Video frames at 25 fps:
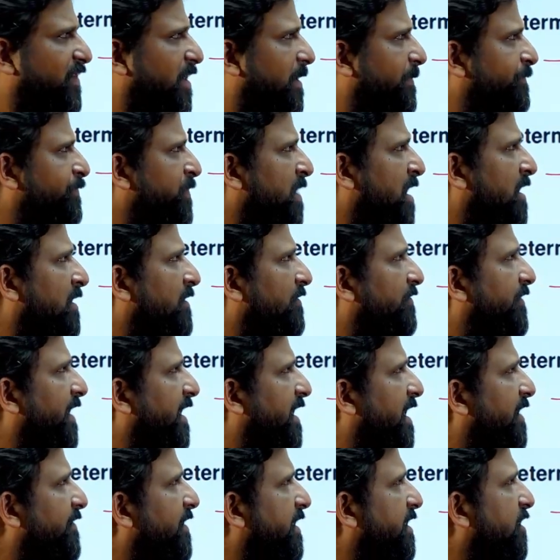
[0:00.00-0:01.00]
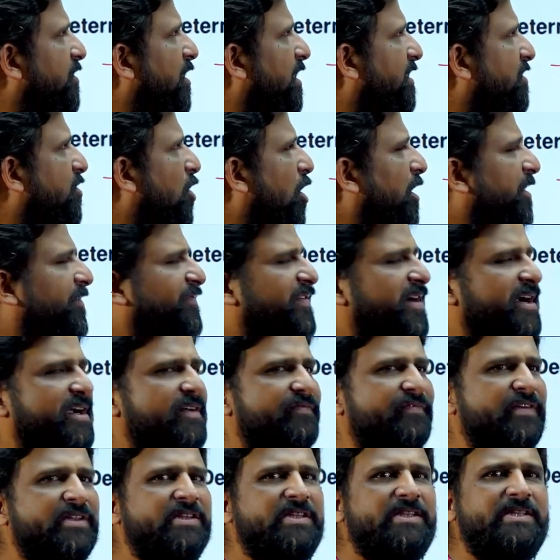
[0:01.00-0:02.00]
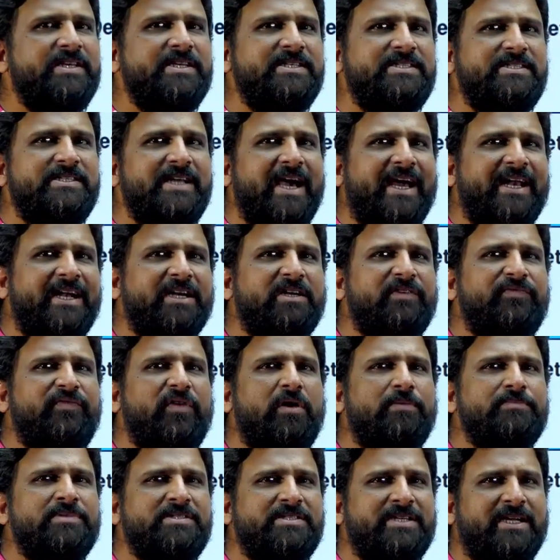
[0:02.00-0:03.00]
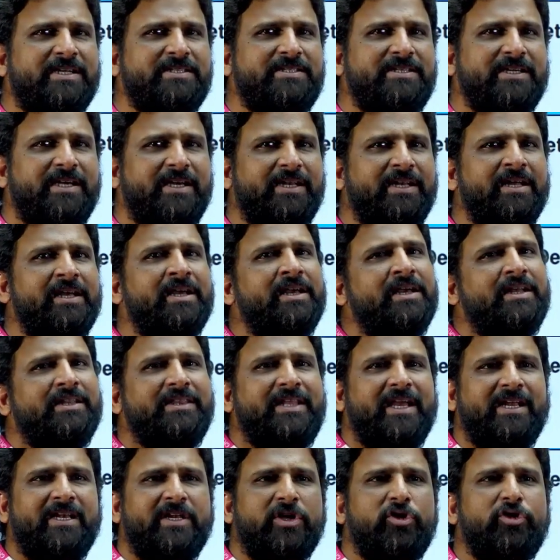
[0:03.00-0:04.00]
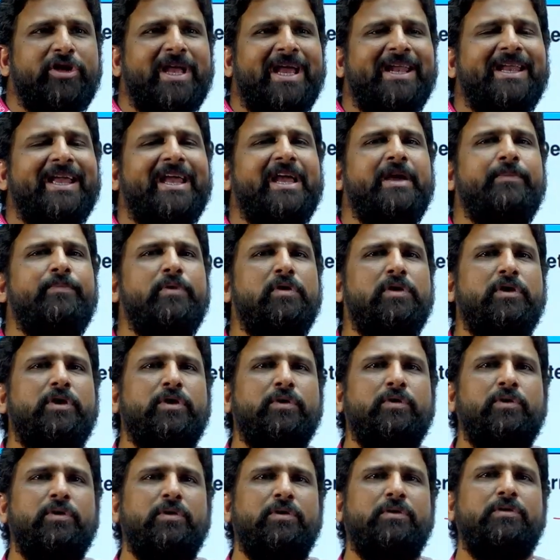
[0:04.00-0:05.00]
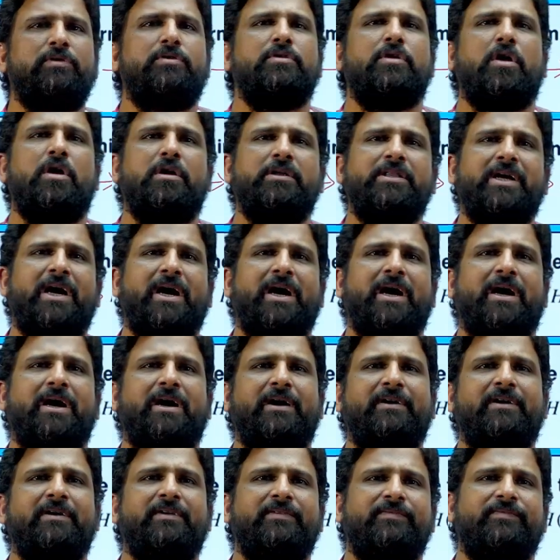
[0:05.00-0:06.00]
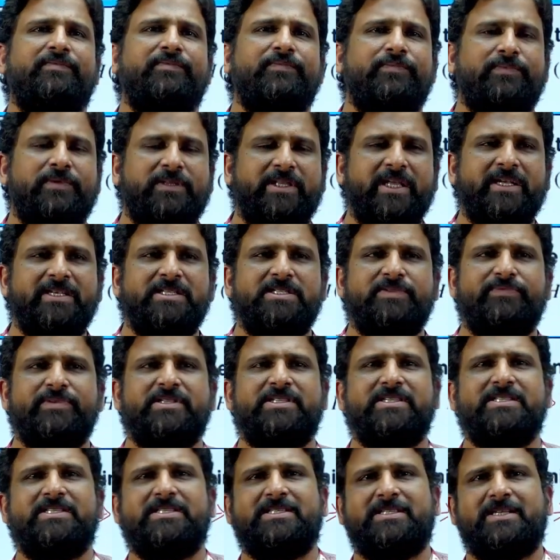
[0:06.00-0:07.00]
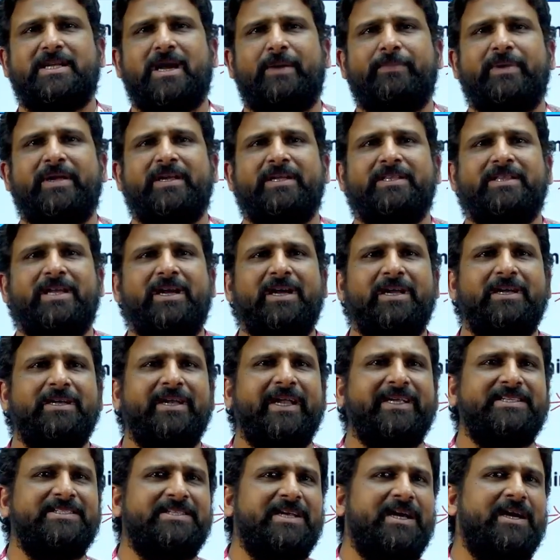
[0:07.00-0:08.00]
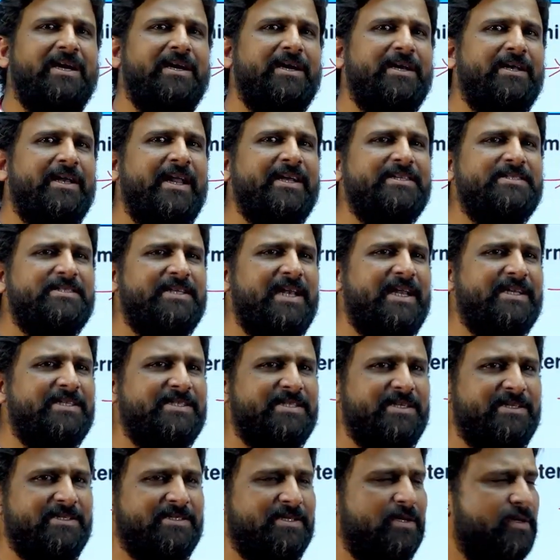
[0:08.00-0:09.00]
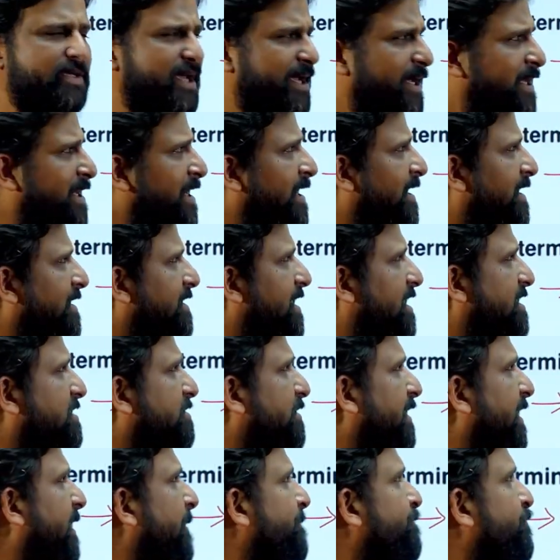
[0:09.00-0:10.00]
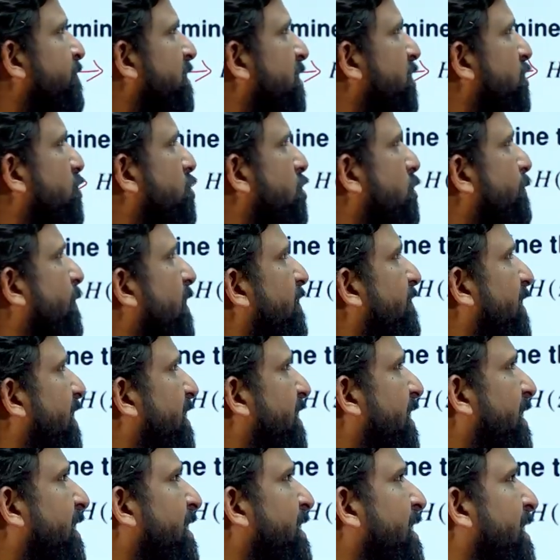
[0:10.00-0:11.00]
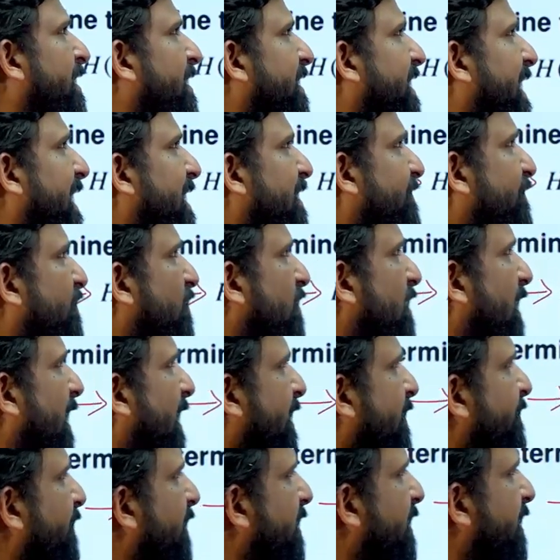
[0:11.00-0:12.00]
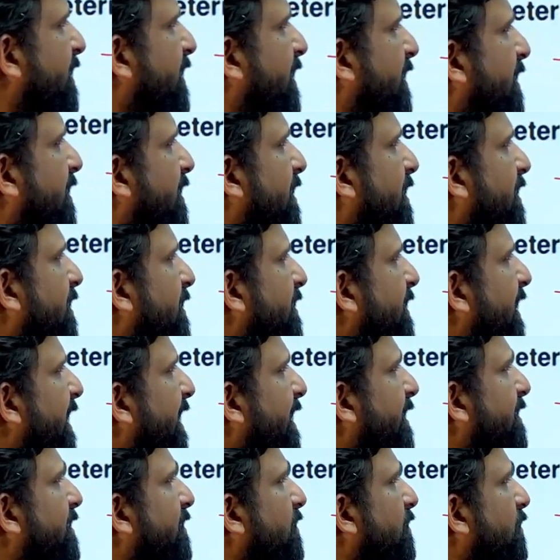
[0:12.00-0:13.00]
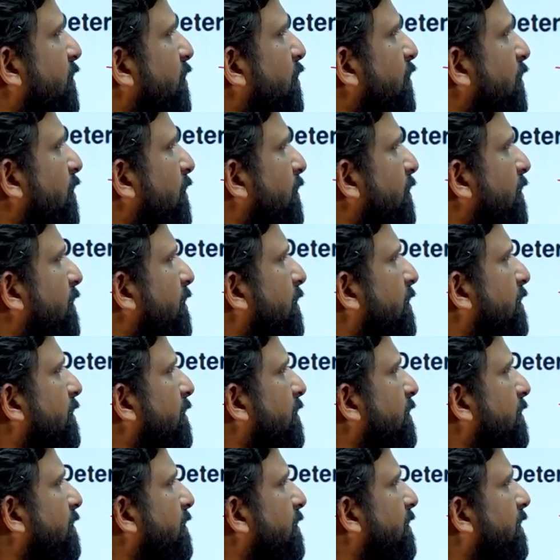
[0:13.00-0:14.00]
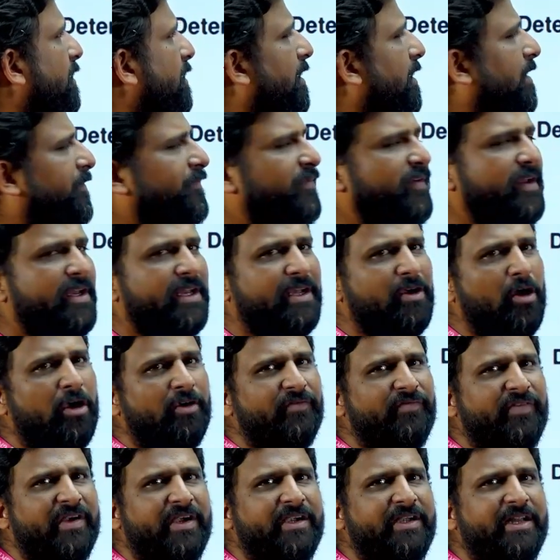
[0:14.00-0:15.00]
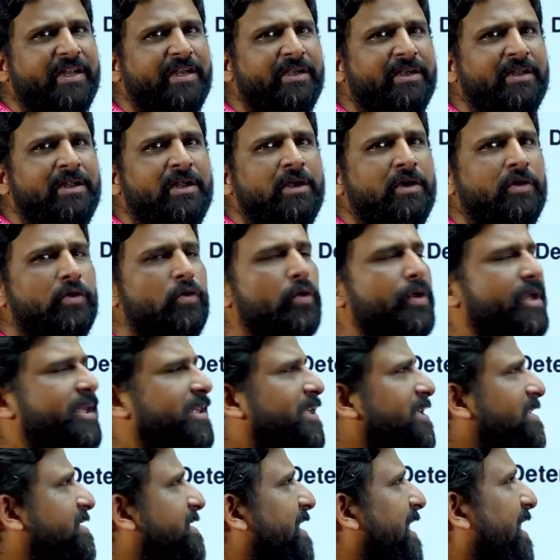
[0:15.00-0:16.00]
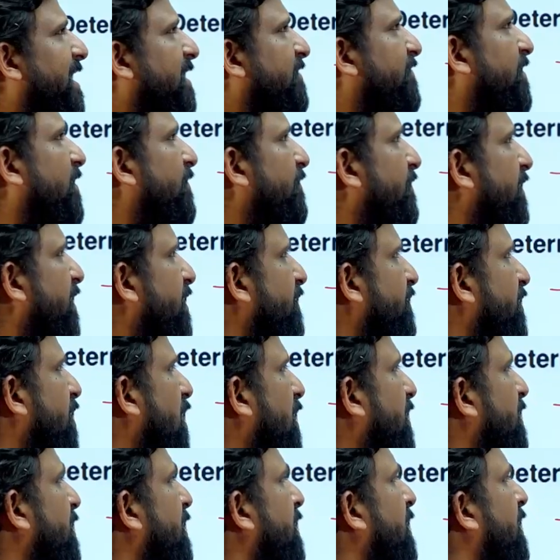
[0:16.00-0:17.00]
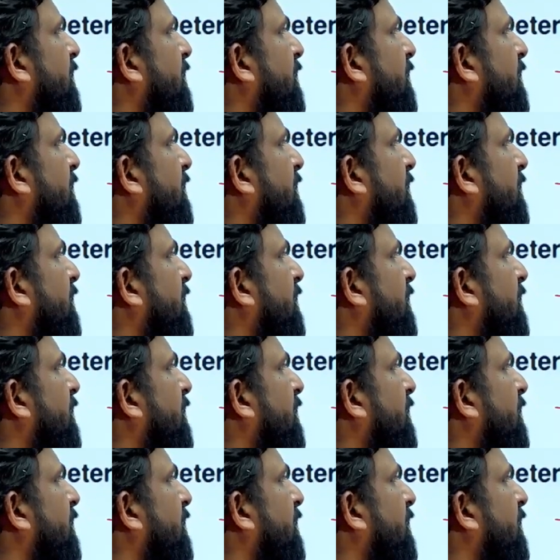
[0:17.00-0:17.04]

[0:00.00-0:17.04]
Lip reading: form, whenever you are confident with this direct form structure, then you can able to draw the things which is coming in the next lectures. Okay, that's why you should be very careful and very need to very confident in doing this direct form. When we are